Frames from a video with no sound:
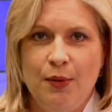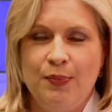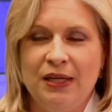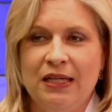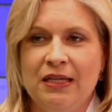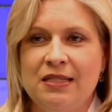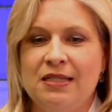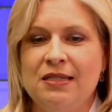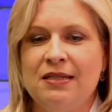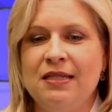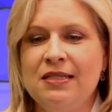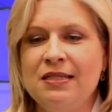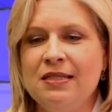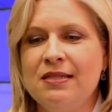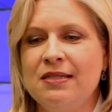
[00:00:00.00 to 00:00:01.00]
because
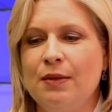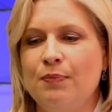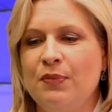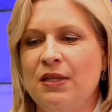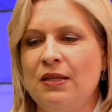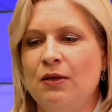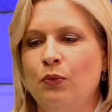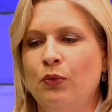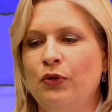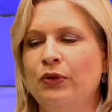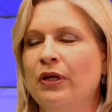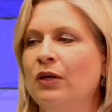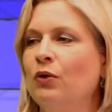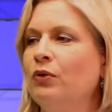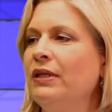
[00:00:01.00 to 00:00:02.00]
this is something that will
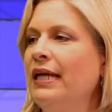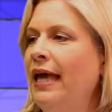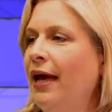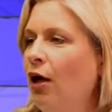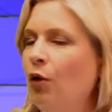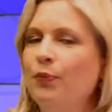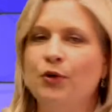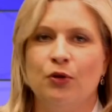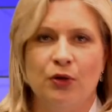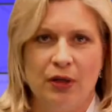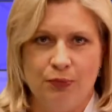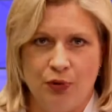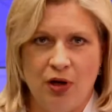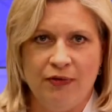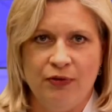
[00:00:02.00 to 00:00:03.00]
not only help your
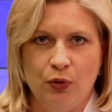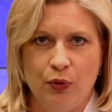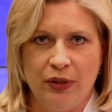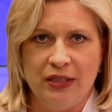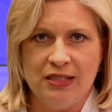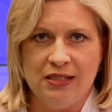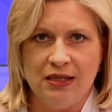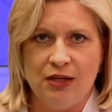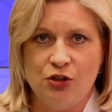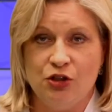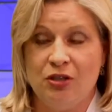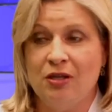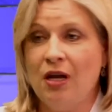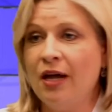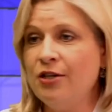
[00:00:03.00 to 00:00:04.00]
nonprofit
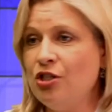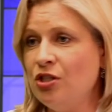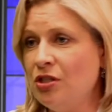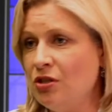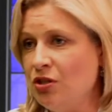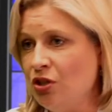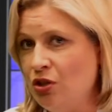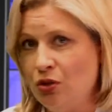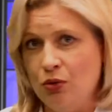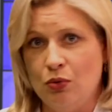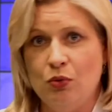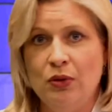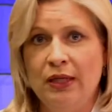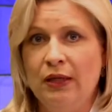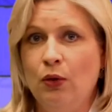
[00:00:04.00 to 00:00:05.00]
organization, not just
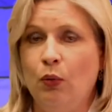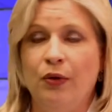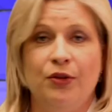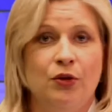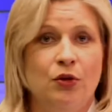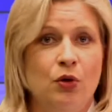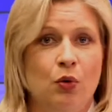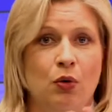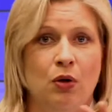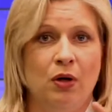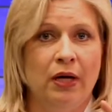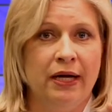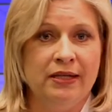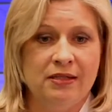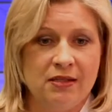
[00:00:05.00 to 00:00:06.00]
you, whether
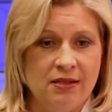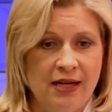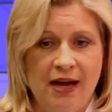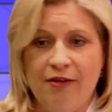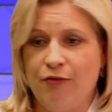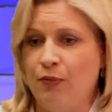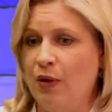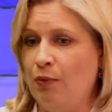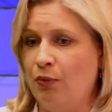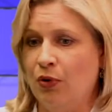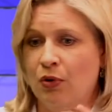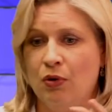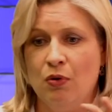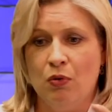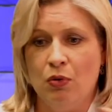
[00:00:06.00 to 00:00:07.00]
you're a staff
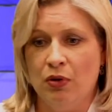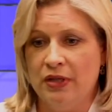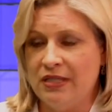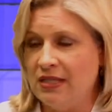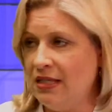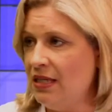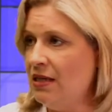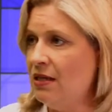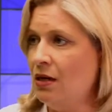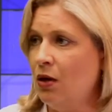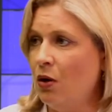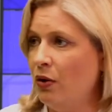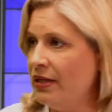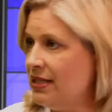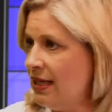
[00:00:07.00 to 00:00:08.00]
member or a
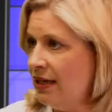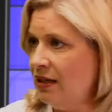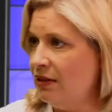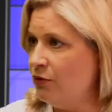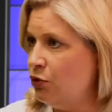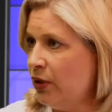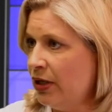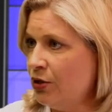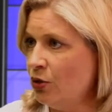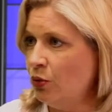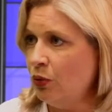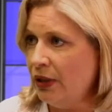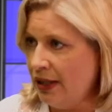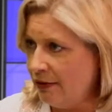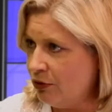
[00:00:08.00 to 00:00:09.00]
CEO, executive director,
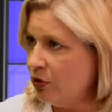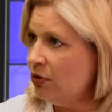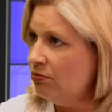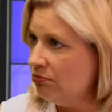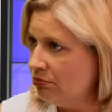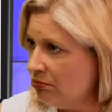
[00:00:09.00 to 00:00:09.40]
whatever.